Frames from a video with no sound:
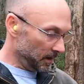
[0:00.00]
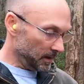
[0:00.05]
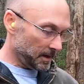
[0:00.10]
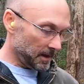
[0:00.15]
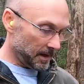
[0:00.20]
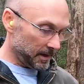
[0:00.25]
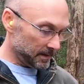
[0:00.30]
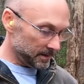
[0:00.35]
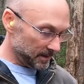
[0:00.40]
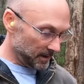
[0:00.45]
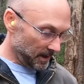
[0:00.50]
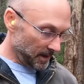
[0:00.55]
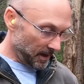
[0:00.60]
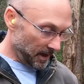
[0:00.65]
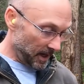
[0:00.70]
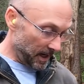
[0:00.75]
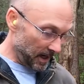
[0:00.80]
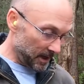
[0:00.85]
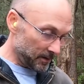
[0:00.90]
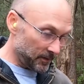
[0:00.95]
Guys,
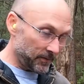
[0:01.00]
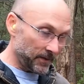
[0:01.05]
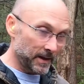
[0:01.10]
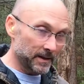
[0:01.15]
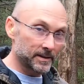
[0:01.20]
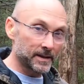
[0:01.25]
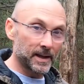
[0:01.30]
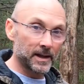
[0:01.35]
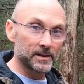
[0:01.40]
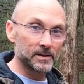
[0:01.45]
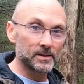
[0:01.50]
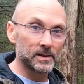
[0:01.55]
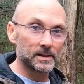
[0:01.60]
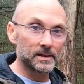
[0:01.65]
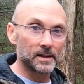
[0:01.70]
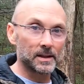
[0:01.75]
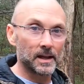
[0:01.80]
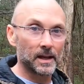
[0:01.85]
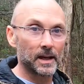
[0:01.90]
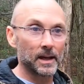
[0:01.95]
I had a fantastic
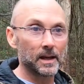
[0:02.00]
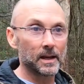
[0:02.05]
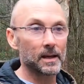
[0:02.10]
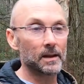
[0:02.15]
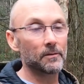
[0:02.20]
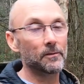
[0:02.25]
day.